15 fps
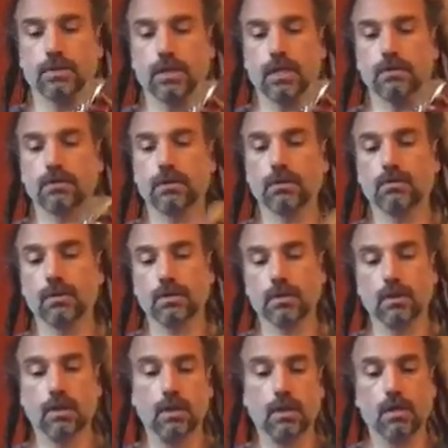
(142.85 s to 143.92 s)
sound good
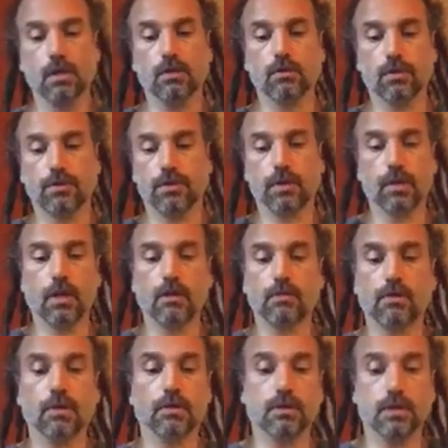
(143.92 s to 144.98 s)
with the other
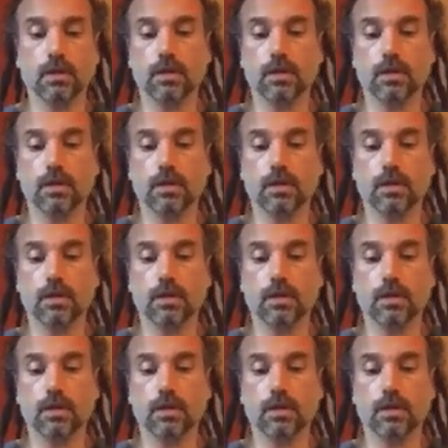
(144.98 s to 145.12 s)
one.